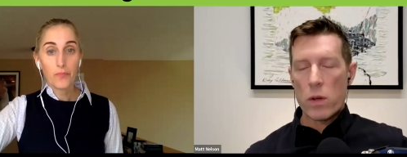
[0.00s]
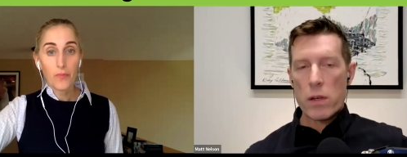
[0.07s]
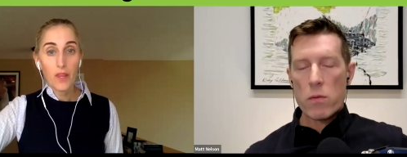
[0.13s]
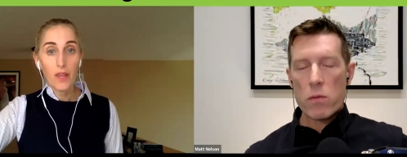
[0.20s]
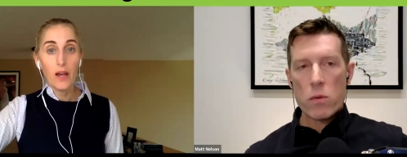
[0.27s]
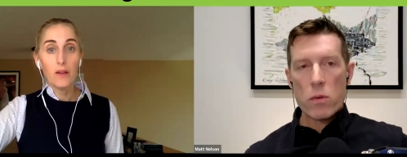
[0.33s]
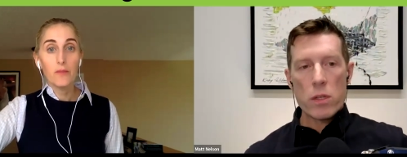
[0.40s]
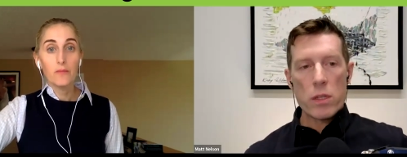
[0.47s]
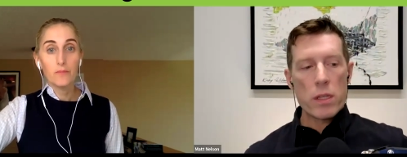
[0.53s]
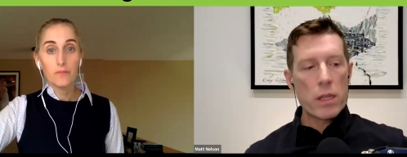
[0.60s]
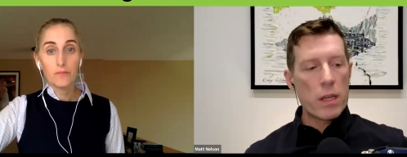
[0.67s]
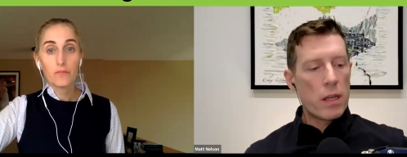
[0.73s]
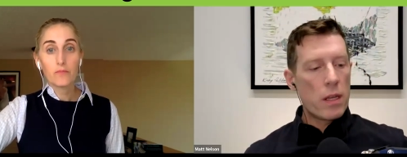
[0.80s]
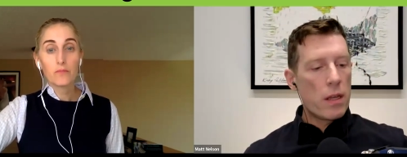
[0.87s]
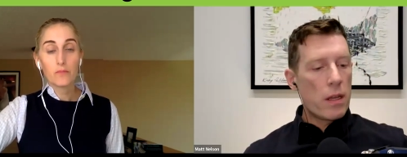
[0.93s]
Speaker 1: When yeah.
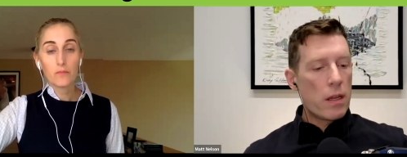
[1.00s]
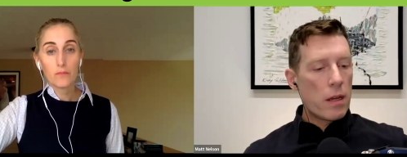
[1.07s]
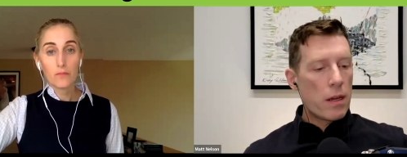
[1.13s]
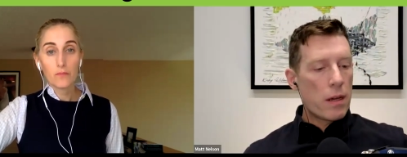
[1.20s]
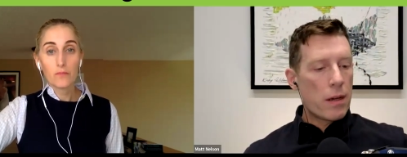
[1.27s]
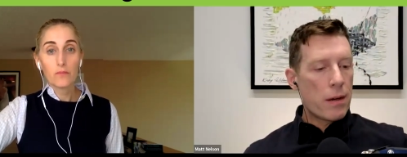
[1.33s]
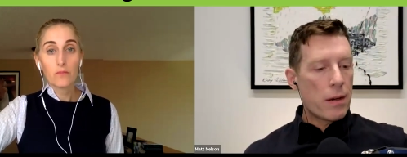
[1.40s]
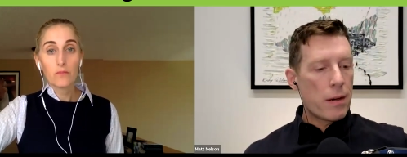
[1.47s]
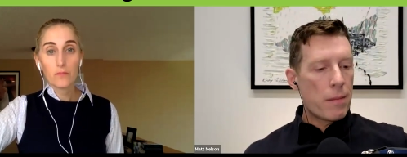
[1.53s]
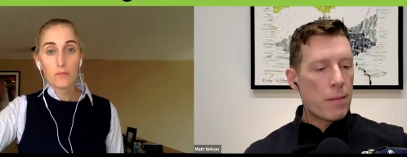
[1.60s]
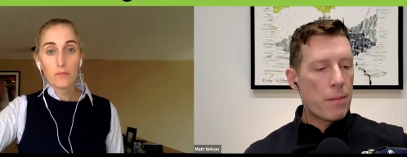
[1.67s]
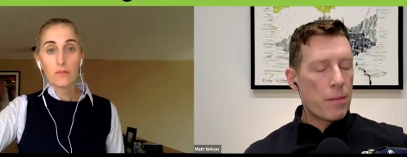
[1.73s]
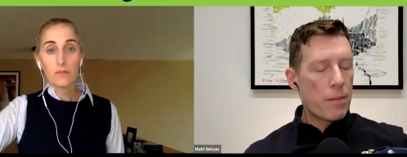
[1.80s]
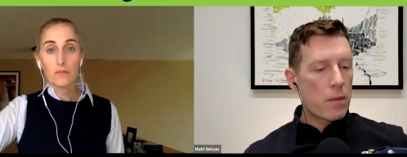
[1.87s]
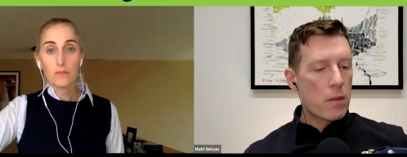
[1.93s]
would um,